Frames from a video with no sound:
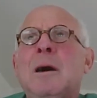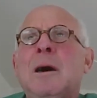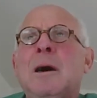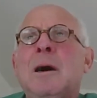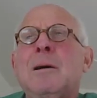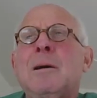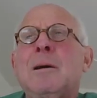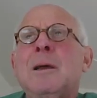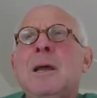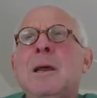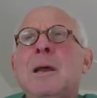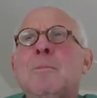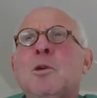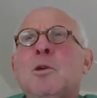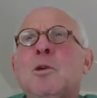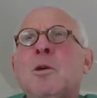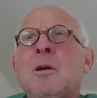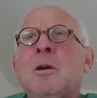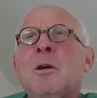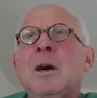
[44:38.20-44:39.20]
to
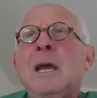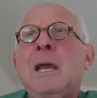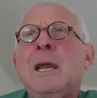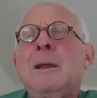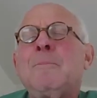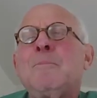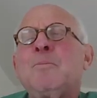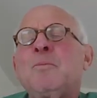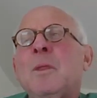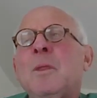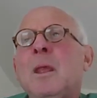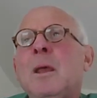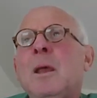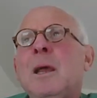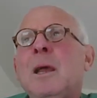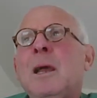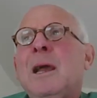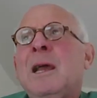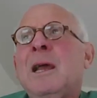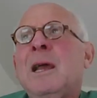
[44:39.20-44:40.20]
proclaim,
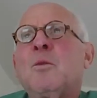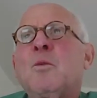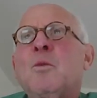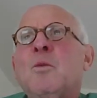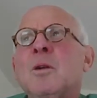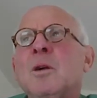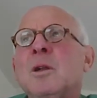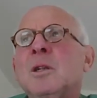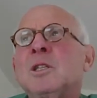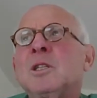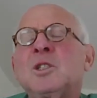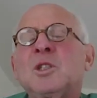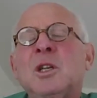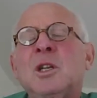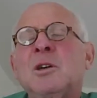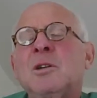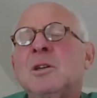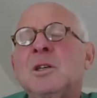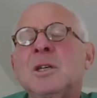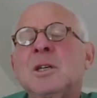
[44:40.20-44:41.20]
and the world is
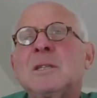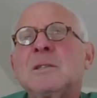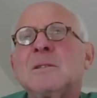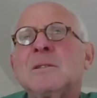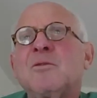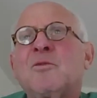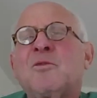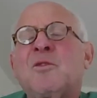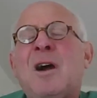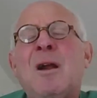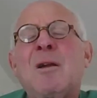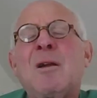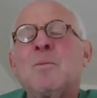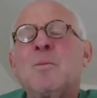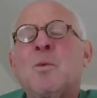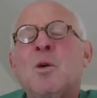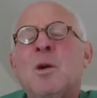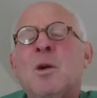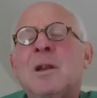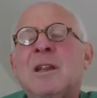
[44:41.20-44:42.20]
going to look far
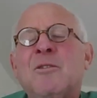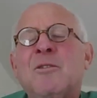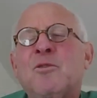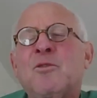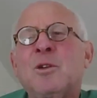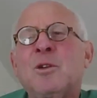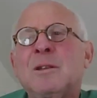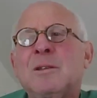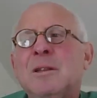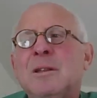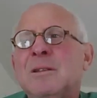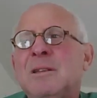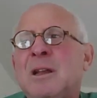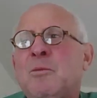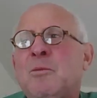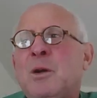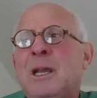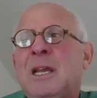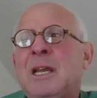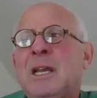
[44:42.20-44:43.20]
more different
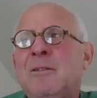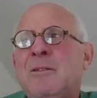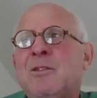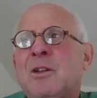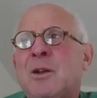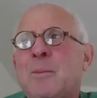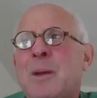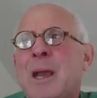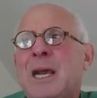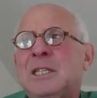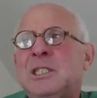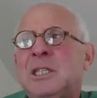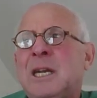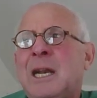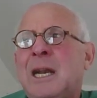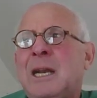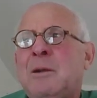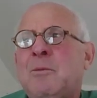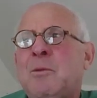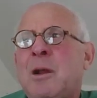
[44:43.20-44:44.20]
than we can even
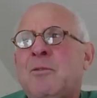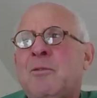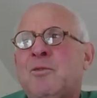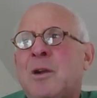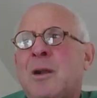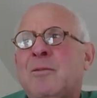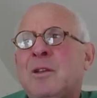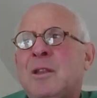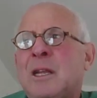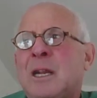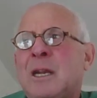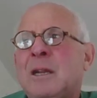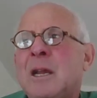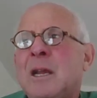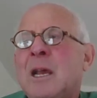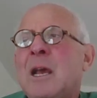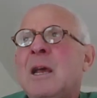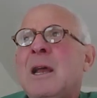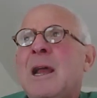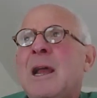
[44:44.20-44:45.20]
imagine anyway. For
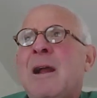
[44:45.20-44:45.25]
everything